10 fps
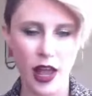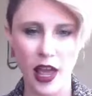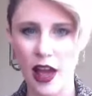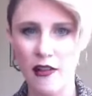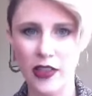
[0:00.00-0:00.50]

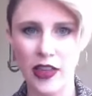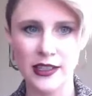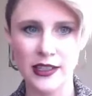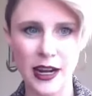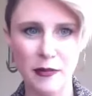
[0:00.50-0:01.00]

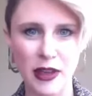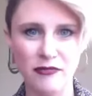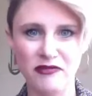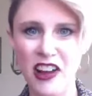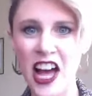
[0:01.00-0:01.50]
everything's going to be
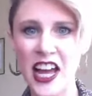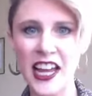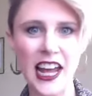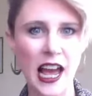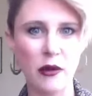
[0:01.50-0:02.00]

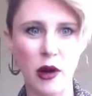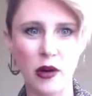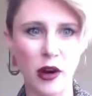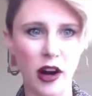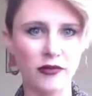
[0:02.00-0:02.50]
fine.
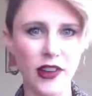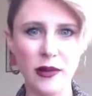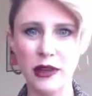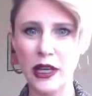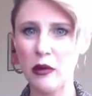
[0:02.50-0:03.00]
Our
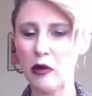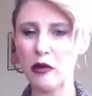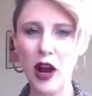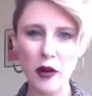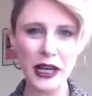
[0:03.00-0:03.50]
family won't
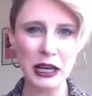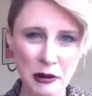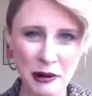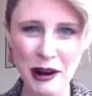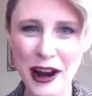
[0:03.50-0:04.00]
grow
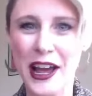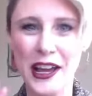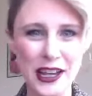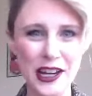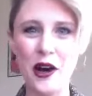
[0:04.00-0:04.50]
anymore,
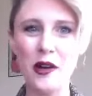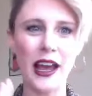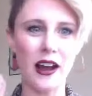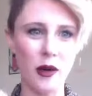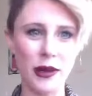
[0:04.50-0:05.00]

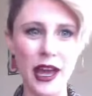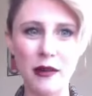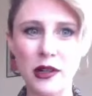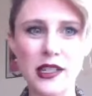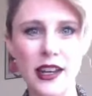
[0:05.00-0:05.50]
like I'll be
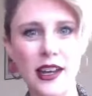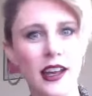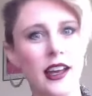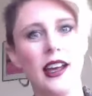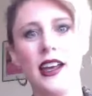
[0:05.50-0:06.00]
able to
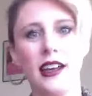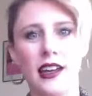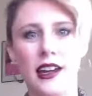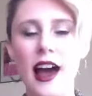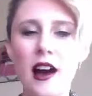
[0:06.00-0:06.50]

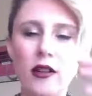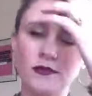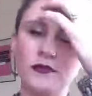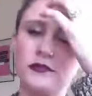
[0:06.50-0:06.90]
get out.